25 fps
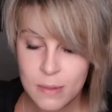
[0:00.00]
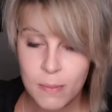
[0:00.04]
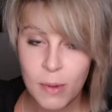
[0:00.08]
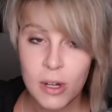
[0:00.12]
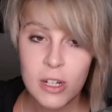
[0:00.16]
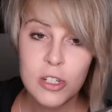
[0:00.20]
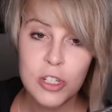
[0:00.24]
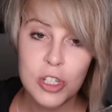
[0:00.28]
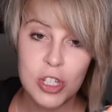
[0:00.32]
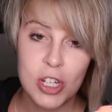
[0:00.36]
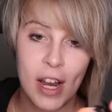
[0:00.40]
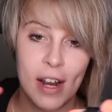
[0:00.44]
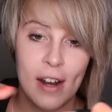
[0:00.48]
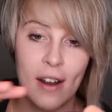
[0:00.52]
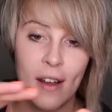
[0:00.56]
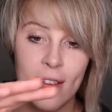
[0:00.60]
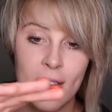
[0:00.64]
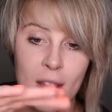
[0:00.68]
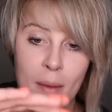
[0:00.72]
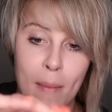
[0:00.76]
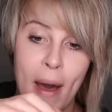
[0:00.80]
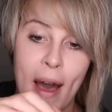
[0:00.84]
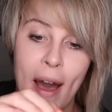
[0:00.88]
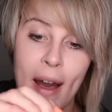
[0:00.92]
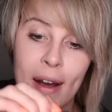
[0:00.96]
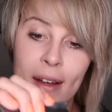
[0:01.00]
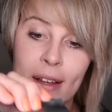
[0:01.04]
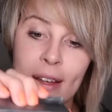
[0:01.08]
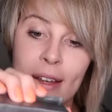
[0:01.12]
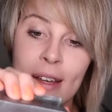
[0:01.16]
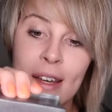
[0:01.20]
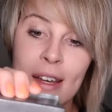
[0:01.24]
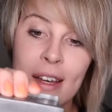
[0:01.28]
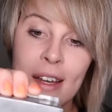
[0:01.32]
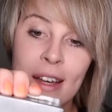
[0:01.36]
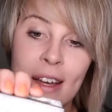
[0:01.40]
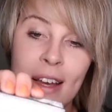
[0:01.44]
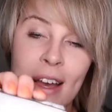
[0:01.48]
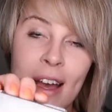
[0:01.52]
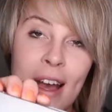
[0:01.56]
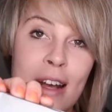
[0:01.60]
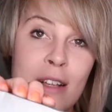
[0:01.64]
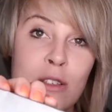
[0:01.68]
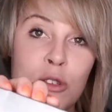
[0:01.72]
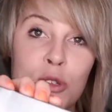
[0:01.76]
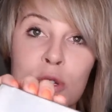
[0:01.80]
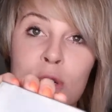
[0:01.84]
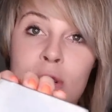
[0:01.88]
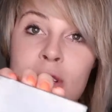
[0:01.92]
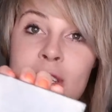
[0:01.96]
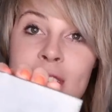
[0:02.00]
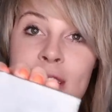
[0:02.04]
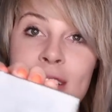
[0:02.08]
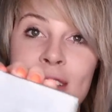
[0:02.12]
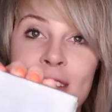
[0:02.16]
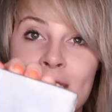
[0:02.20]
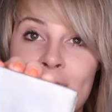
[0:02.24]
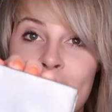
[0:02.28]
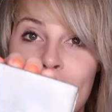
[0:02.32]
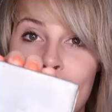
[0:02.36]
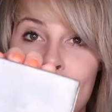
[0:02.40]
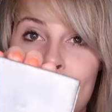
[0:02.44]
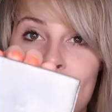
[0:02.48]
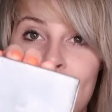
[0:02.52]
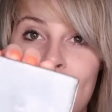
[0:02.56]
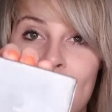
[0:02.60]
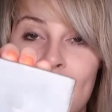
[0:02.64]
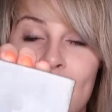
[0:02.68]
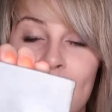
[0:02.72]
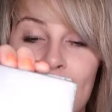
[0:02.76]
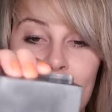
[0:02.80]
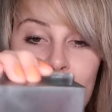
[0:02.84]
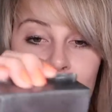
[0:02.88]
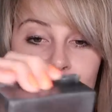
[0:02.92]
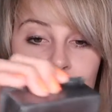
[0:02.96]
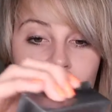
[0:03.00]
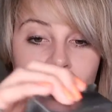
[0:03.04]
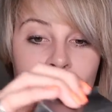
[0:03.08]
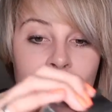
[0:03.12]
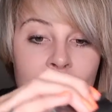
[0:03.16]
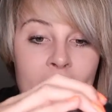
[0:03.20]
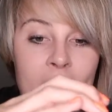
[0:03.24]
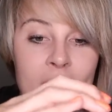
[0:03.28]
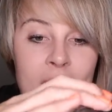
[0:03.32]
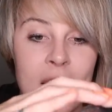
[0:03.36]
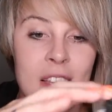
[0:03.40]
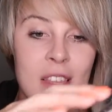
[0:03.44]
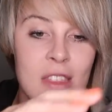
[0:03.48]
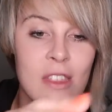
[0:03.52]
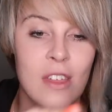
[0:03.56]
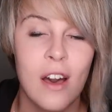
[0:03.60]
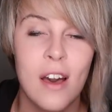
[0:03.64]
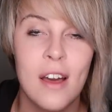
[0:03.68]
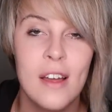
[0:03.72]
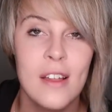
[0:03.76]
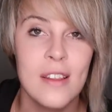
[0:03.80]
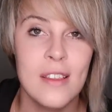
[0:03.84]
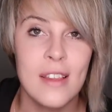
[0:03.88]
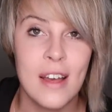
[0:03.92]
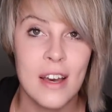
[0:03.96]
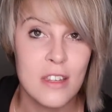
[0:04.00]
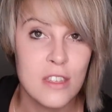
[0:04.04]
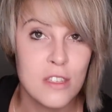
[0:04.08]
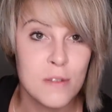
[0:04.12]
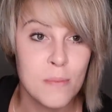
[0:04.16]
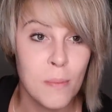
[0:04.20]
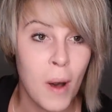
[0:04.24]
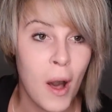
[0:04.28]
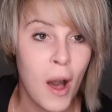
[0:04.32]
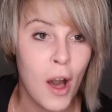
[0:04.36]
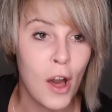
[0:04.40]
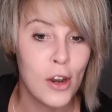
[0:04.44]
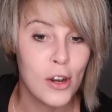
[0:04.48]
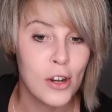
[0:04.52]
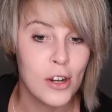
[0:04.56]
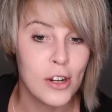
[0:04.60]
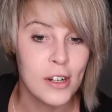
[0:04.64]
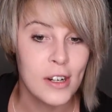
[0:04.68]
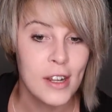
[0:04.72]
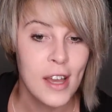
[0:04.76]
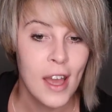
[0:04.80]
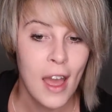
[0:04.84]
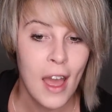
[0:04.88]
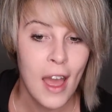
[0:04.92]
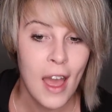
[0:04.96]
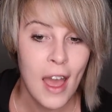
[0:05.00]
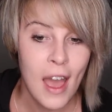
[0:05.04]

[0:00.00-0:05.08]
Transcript: It's marked China on the back. And Drew said the same thing. He saw it and he thought, that's modern.